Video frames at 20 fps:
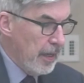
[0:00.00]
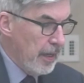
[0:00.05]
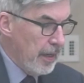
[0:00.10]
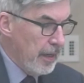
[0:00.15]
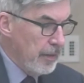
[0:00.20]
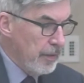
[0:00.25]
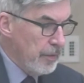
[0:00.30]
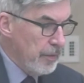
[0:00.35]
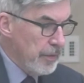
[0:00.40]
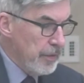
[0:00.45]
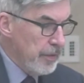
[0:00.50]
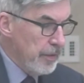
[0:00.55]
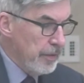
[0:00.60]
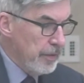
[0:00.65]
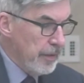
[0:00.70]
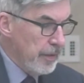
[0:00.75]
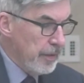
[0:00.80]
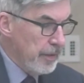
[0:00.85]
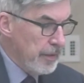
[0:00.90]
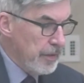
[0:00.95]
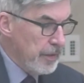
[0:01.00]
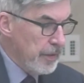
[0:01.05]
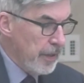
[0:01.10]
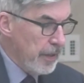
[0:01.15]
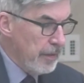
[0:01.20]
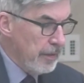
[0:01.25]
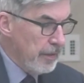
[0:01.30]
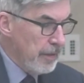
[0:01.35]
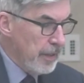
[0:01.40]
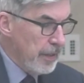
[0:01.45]
And to a certain
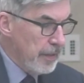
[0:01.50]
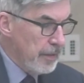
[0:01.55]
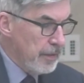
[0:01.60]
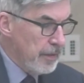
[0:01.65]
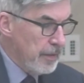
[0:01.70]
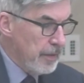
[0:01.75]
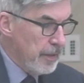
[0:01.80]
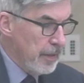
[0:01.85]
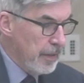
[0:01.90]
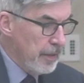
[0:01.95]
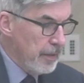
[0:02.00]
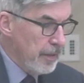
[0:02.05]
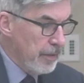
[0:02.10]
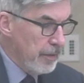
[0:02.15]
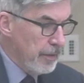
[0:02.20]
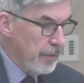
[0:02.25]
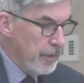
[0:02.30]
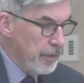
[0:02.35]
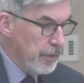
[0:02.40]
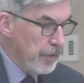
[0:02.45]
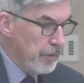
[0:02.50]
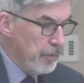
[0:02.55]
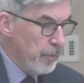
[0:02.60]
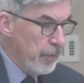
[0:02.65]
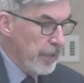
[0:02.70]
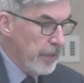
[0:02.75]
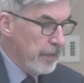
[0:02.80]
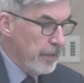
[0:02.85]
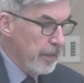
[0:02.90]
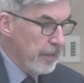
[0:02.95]
extent, or in a certain
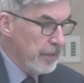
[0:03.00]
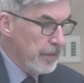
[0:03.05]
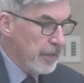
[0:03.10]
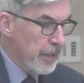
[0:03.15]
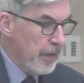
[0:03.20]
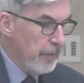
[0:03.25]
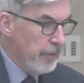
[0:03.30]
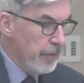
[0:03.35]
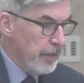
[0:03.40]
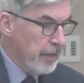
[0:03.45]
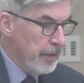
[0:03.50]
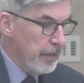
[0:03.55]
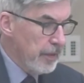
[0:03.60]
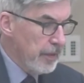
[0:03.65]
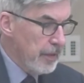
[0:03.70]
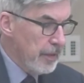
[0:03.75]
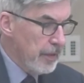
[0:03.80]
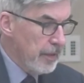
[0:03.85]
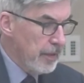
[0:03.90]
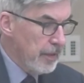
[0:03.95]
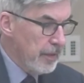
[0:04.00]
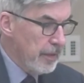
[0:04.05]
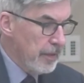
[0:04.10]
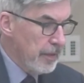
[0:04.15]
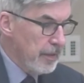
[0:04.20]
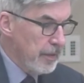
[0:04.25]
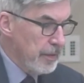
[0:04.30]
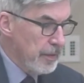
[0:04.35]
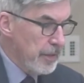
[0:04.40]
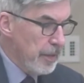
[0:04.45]
way, that's covered in
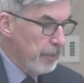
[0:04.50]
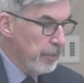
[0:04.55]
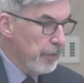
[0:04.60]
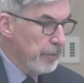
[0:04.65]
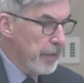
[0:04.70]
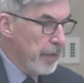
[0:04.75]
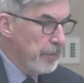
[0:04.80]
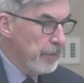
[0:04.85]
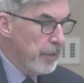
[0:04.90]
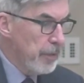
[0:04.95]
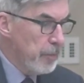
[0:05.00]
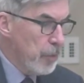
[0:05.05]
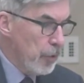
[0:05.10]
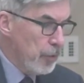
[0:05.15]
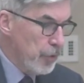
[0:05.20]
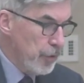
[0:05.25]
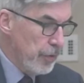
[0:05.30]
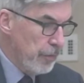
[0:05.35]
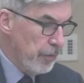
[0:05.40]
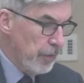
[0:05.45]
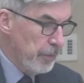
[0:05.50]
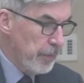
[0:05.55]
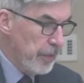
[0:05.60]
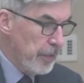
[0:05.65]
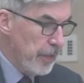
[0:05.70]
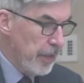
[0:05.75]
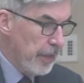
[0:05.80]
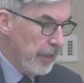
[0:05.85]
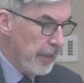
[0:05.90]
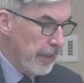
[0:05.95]
the supplementary motion we'll be
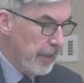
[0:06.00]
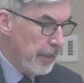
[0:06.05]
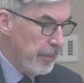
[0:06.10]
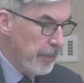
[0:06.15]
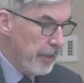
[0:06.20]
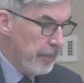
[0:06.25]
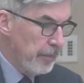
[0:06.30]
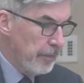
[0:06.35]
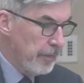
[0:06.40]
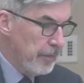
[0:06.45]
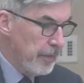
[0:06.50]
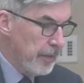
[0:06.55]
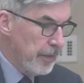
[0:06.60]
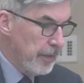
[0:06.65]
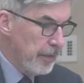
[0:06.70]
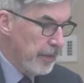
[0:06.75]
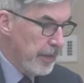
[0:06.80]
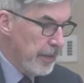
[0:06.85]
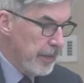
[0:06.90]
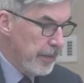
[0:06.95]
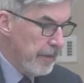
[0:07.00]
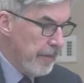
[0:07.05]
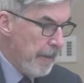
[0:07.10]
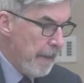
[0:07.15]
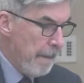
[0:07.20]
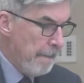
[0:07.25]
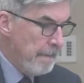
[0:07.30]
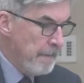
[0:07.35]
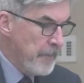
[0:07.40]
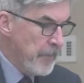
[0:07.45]
talking about later.
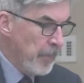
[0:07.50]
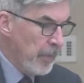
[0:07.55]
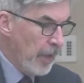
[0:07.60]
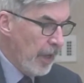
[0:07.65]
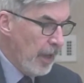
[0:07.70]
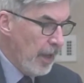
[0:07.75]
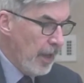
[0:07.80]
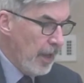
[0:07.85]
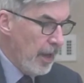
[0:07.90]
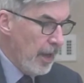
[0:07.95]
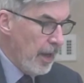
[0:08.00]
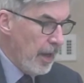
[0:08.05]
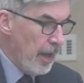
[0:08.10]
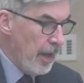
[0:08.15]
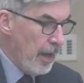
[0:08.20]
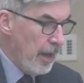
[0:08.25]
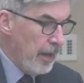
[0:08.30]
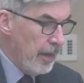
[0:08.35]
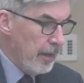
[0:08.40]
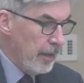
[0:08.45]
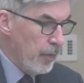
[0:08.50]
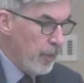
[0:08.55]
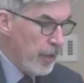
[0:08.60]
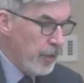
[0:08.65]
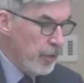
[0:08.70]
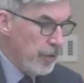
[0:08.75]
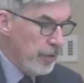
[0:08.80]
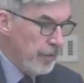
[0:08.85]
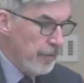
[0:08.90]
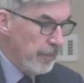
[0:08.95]

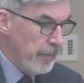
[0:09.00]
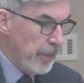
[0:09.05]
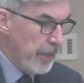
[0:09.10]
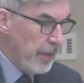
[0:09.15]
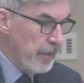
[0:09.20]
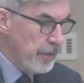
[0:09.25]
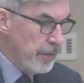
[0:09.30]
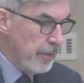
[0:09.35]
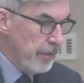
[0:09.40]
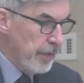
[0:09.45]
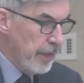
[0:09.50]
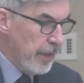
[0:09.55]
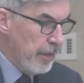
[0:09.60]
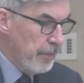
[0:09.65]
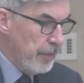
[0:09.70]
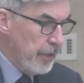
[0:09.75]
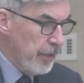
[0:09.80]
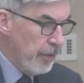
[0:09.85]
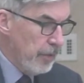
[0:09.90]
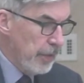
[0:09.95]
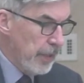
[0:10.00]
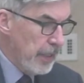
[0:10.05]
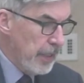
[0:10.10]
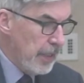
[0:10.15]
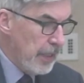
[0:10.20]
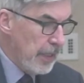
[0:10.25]
Questions from Councillor Gambioli.